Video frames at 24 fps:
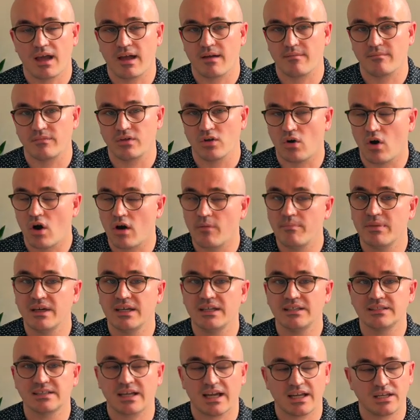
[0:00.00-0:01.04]
your
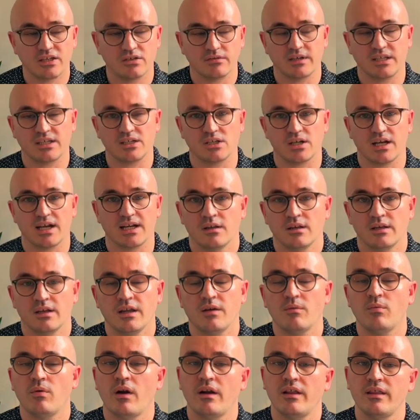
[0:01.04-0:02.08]
hobbies and your interests.
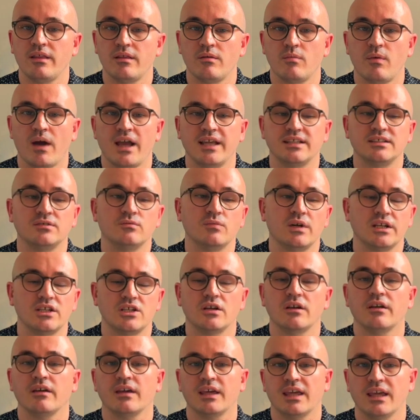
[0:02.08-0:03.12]
Now, one of the ways in which
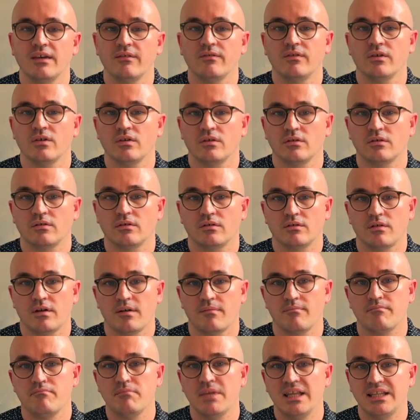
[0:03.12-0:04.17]
you can give your
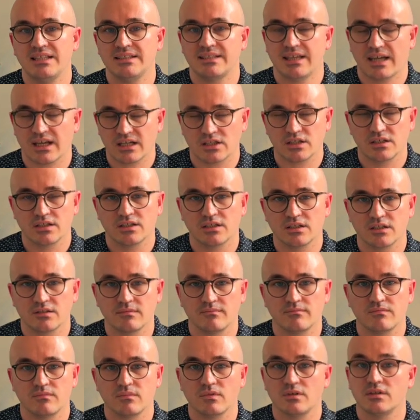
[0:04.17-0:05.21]
midsection
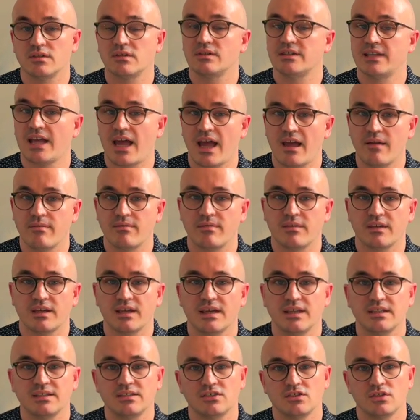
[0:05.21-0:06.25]
some step
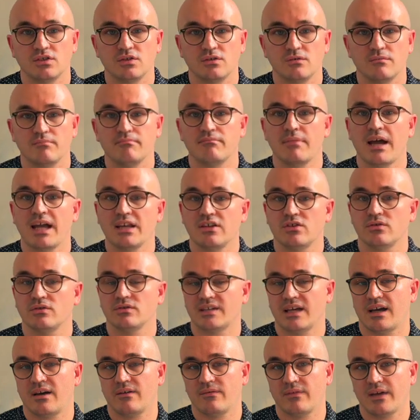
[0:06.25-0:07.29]
is to match
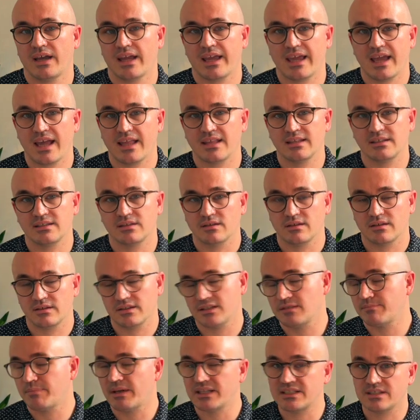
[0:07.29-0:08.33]
yourself against the
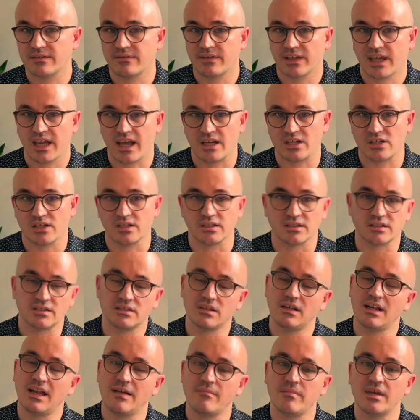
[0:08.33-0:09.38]
specifications.
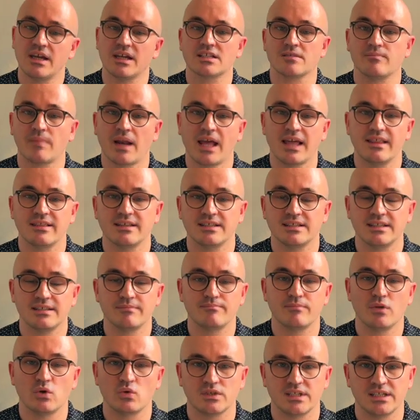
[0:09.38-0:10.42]
So let me explain this in
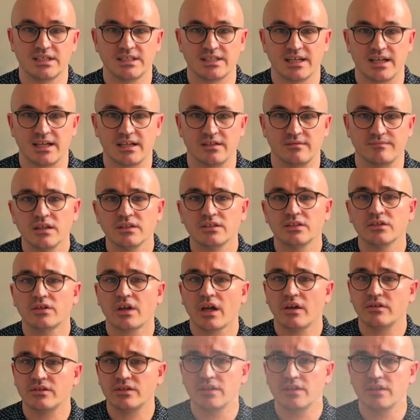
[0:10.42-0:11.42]
more detail. So go to the